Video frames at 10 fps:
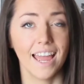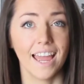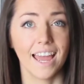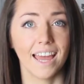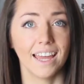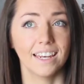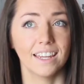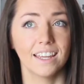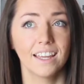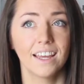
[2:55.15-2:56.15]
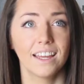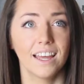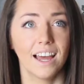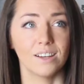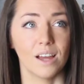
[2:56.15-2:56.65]
and
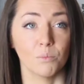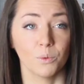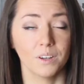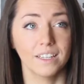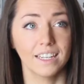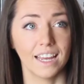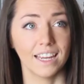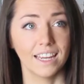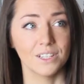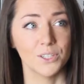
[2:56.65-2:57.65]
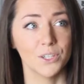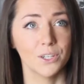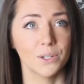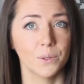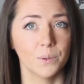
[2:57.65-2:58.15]
I'm really getting
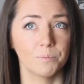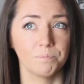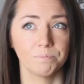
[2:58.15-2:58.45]
into